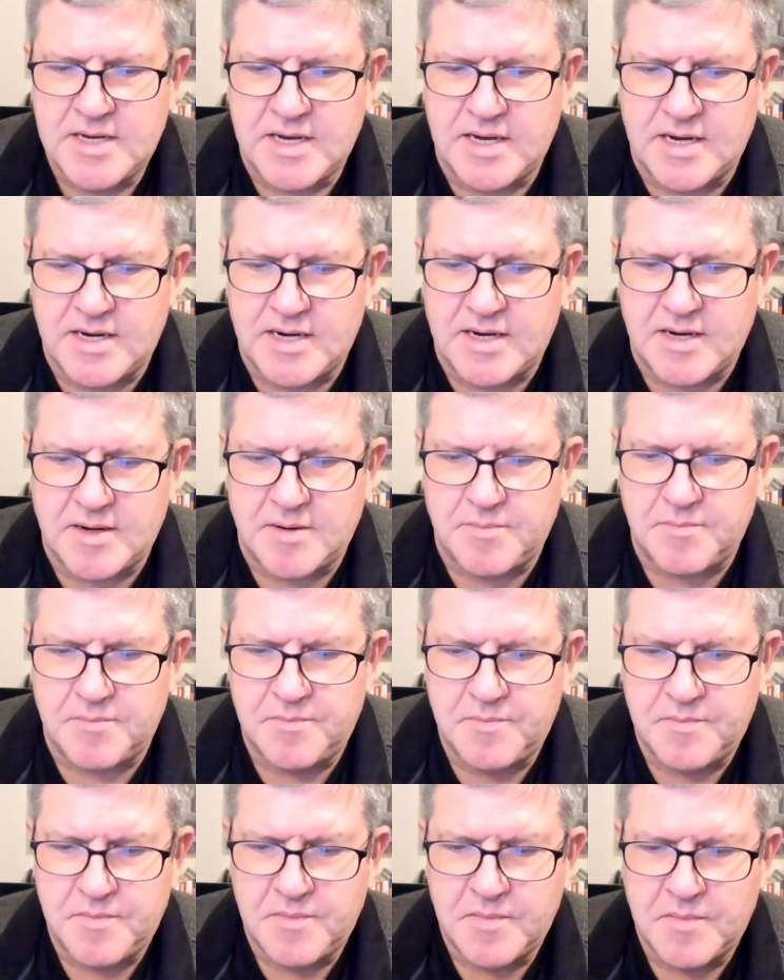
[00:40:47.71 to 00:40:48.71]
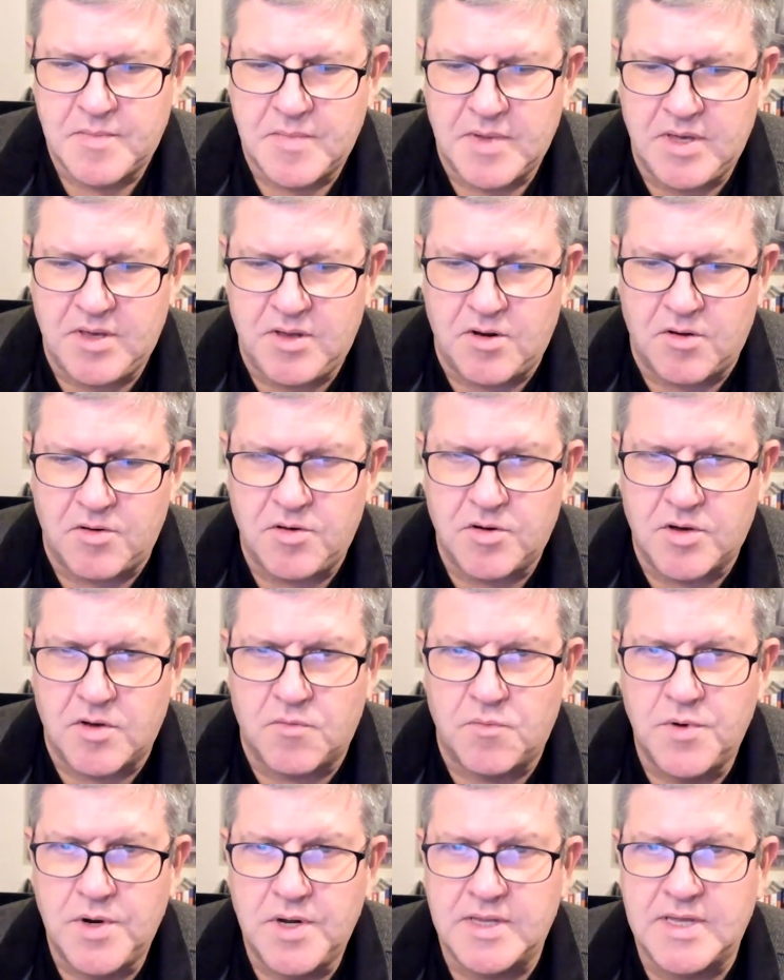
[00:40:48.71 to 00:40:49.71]
um, you know you
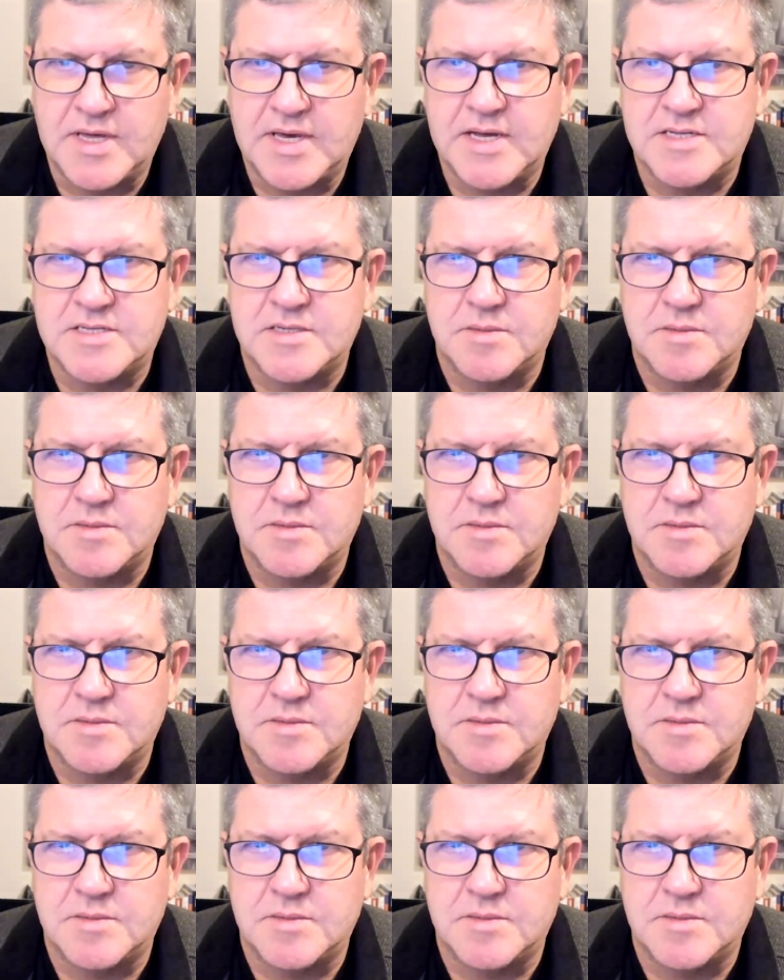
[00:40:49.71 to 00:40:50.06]
can really get